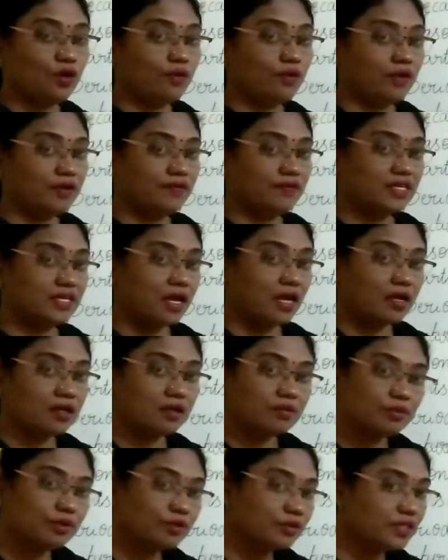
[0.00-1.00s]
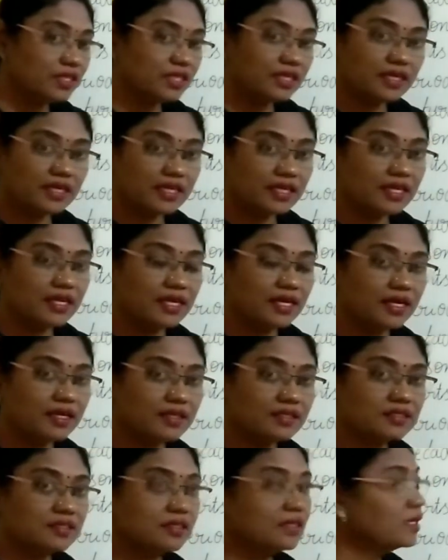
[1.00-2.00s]
When we talk about the
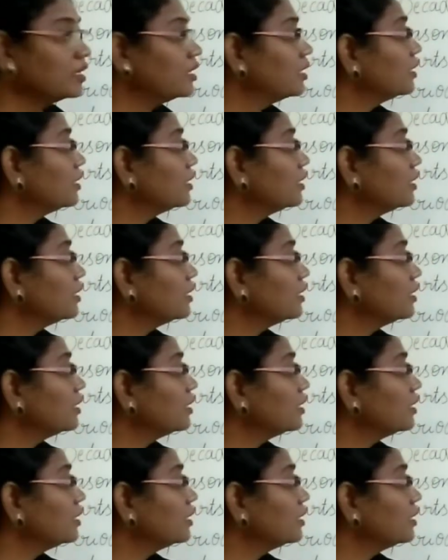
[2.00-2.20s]
decades,